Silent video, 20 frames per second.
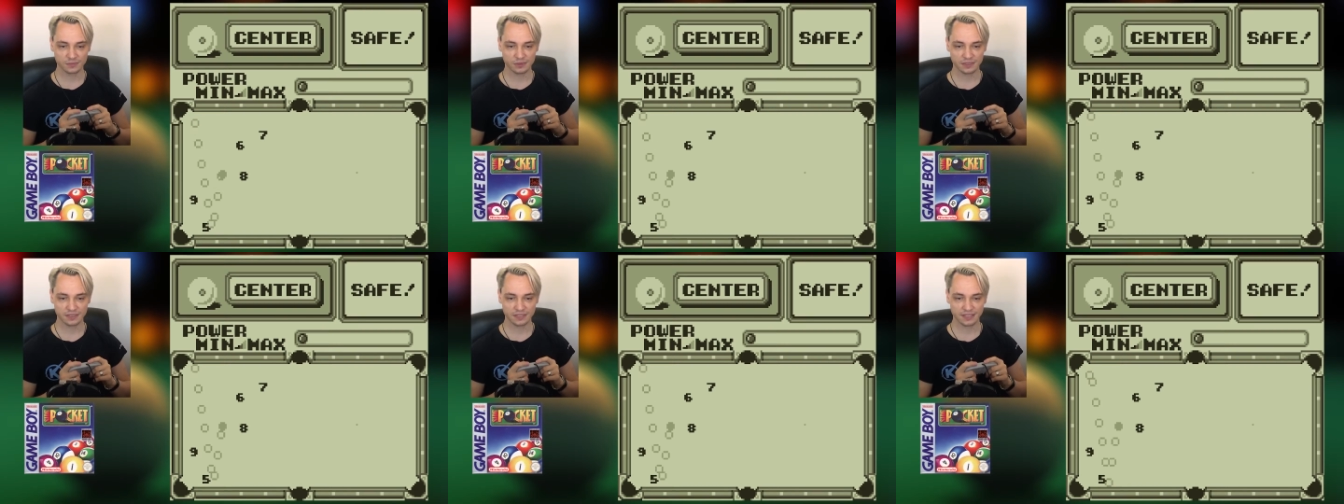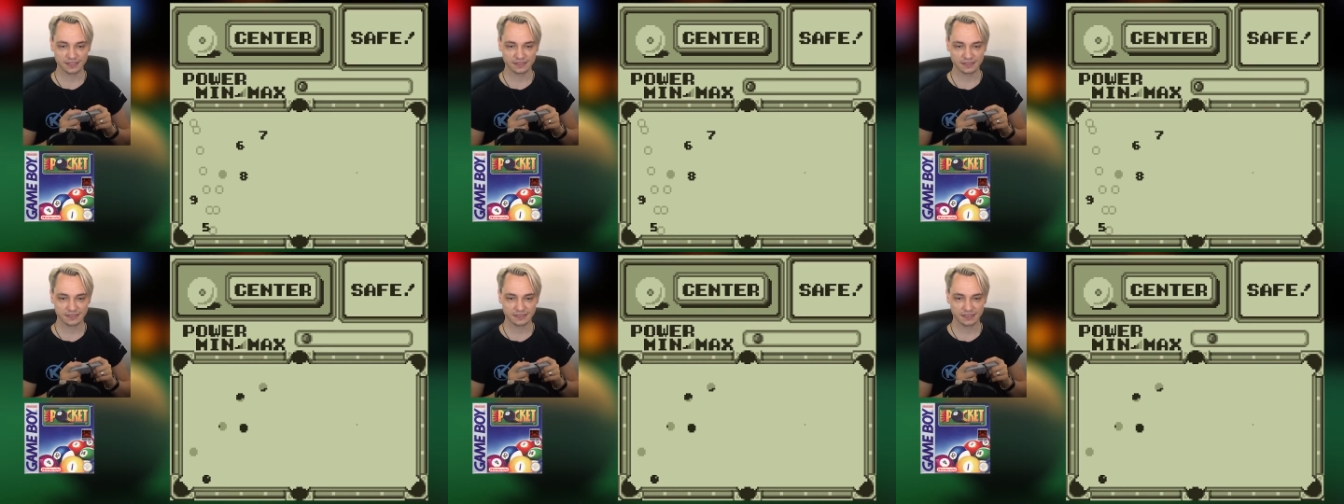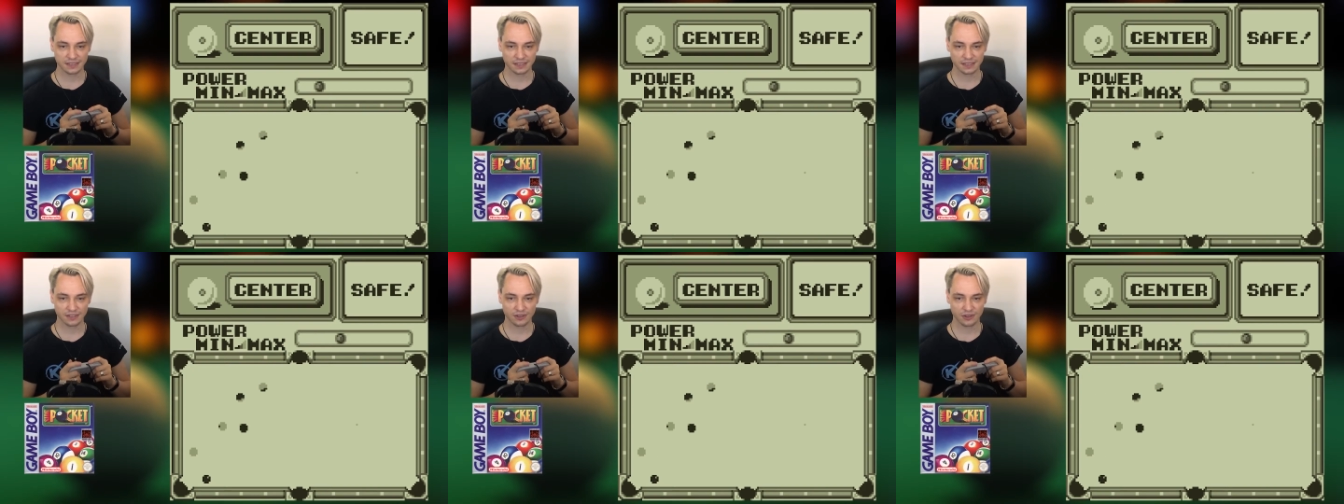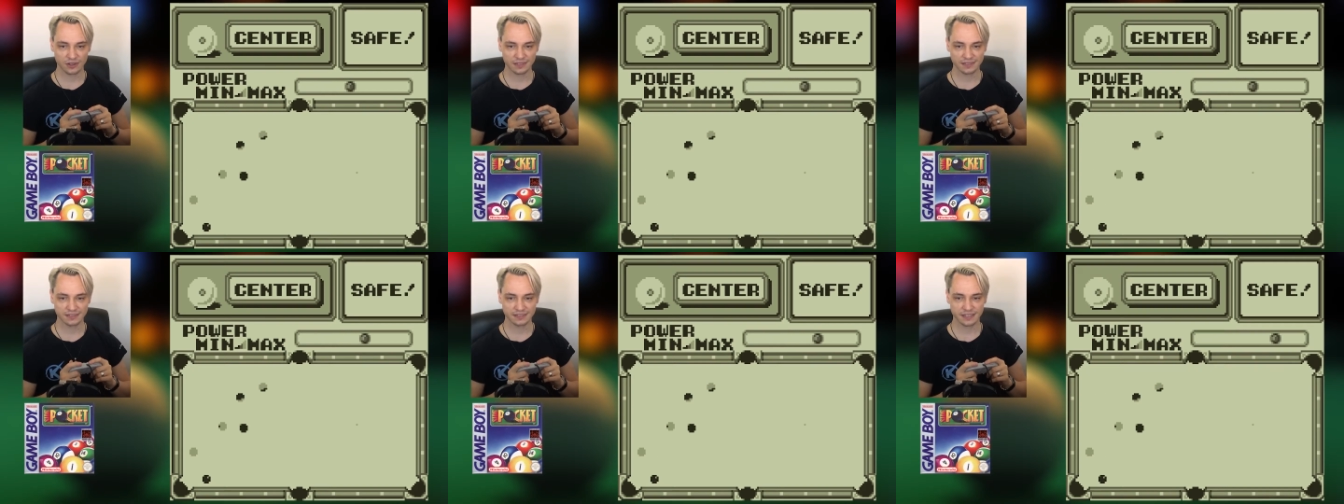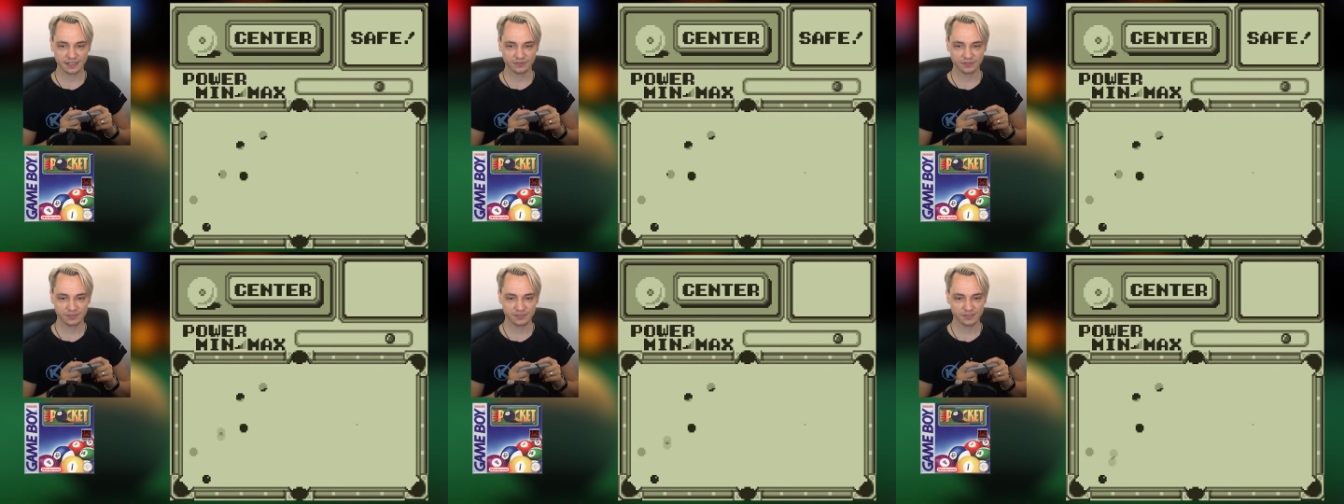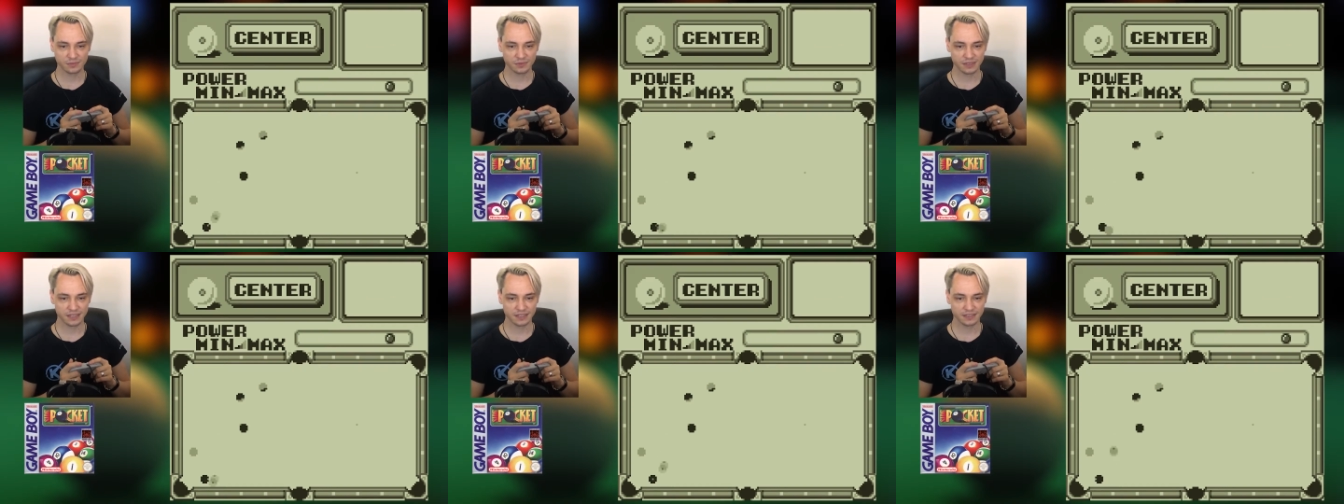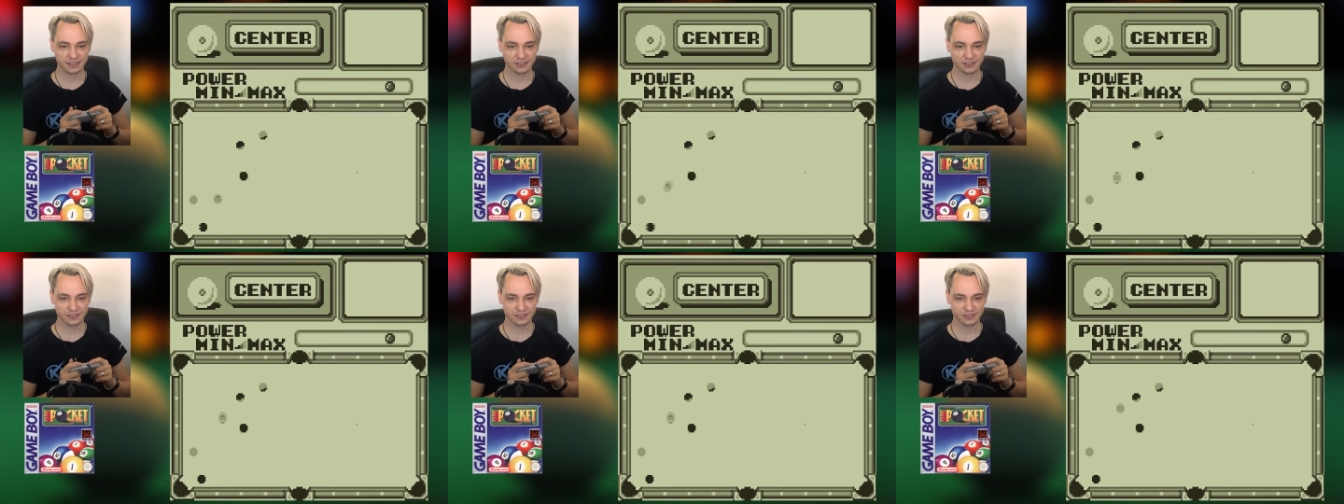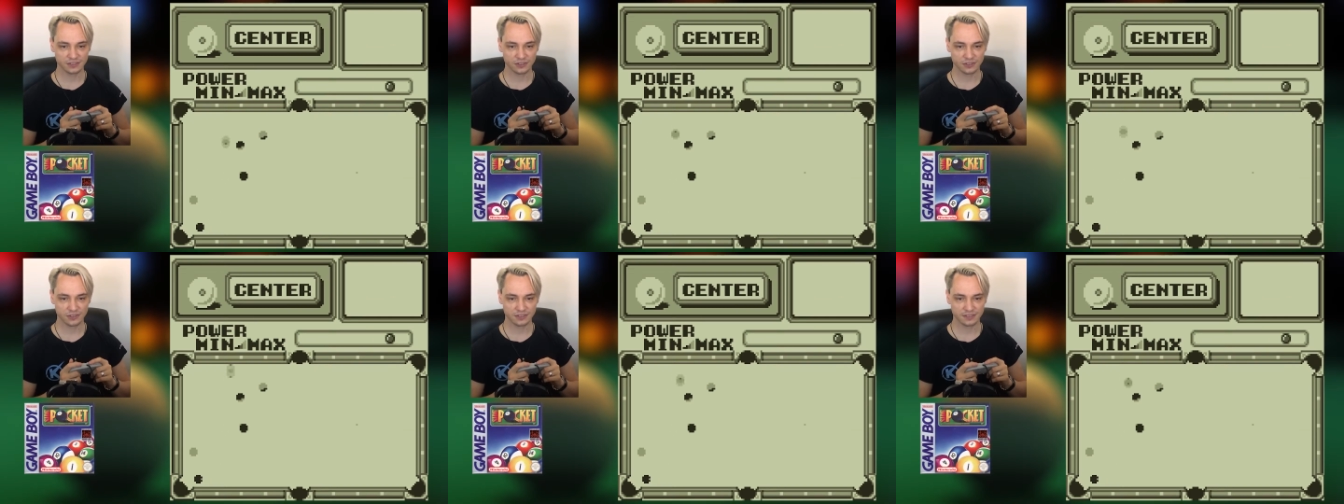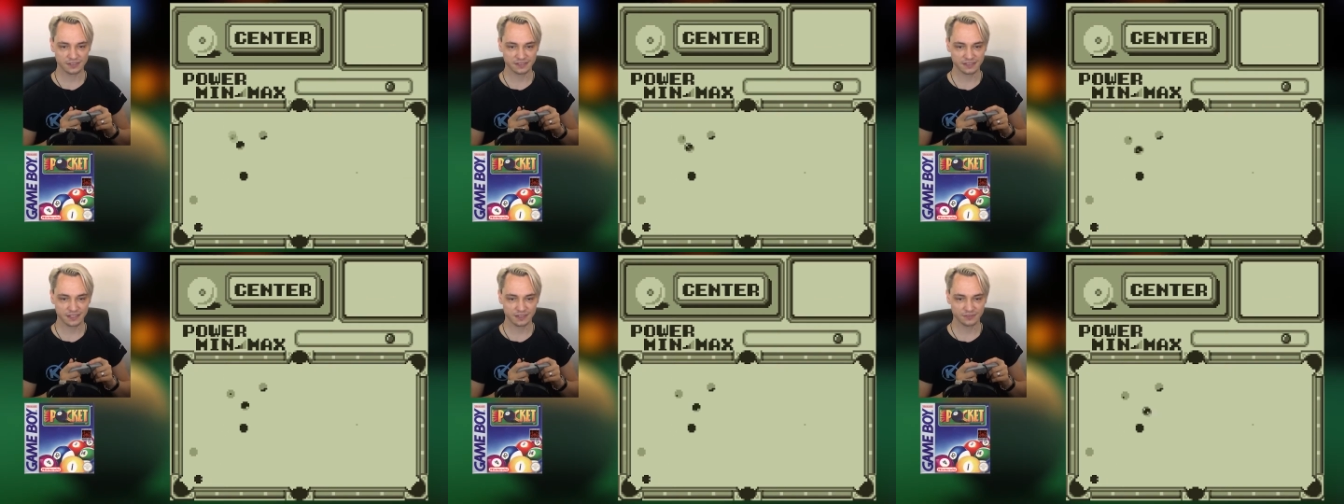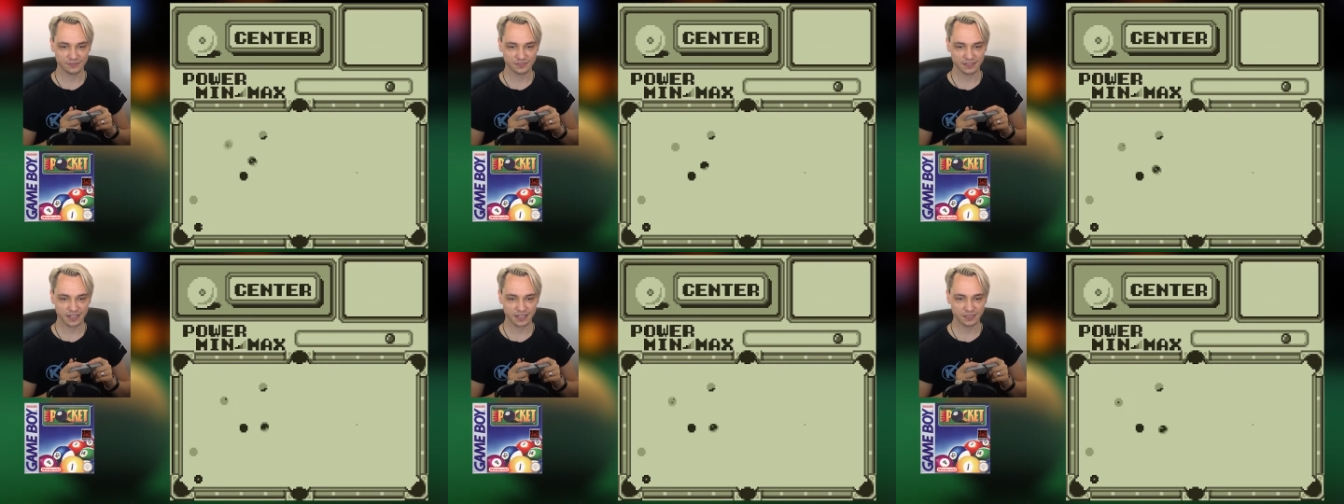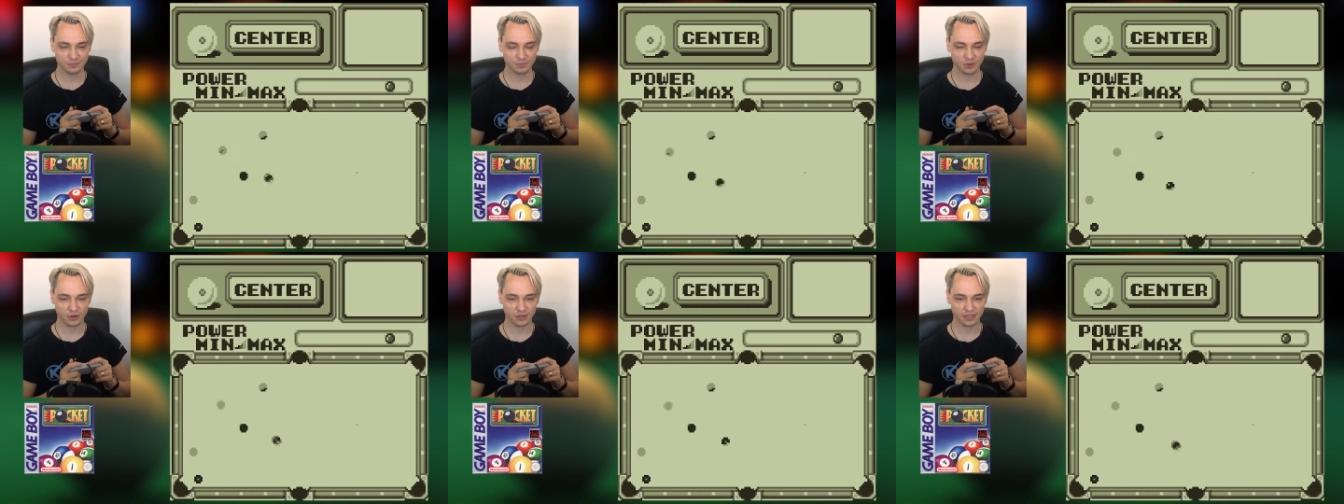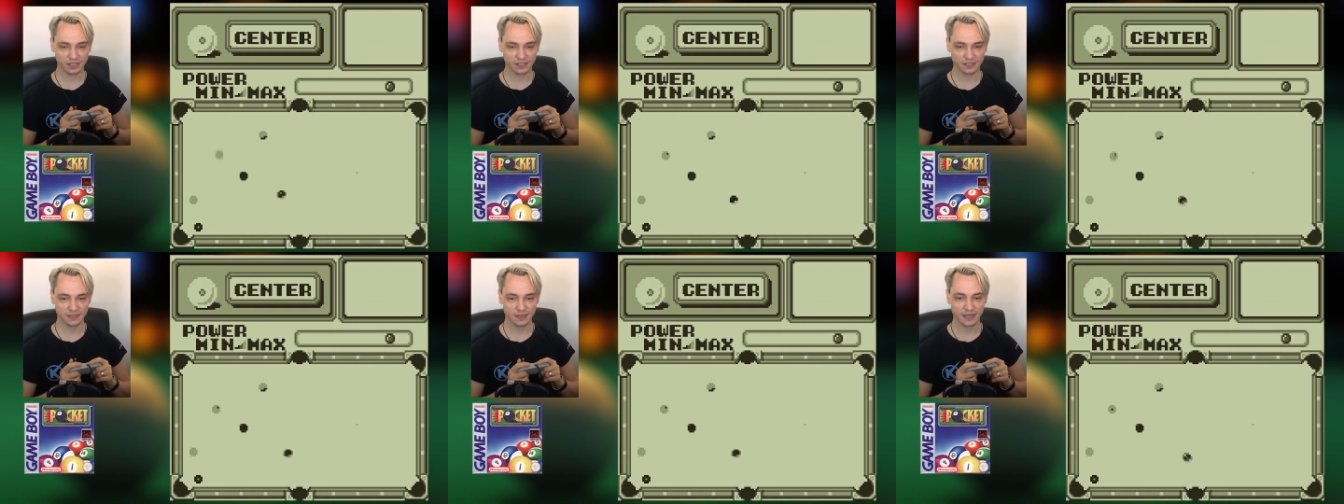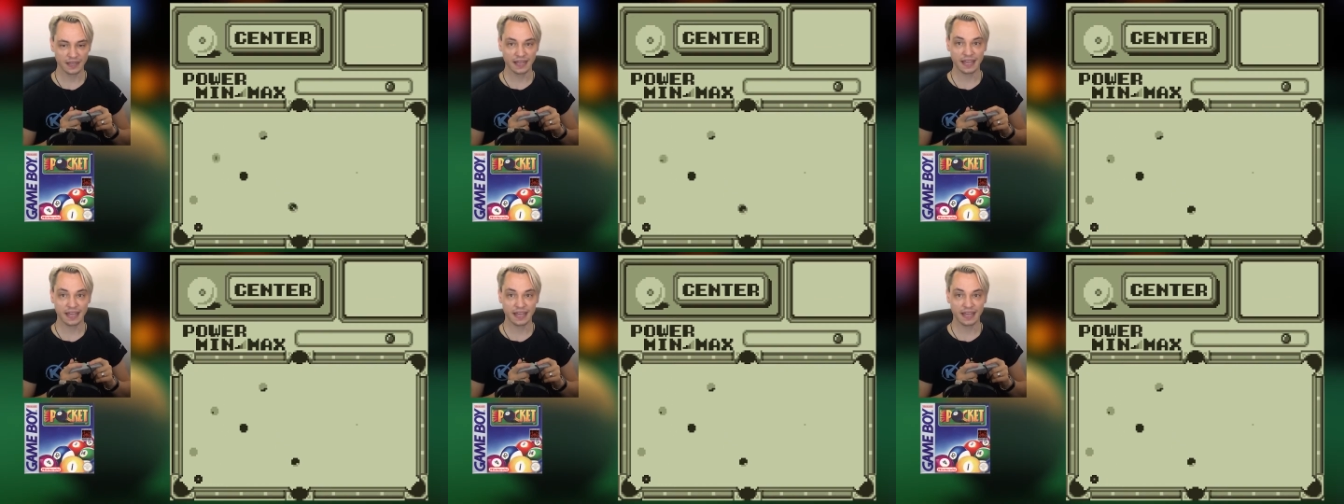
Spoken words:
one doesn't call itself a simulator, it just calls itself side pocket,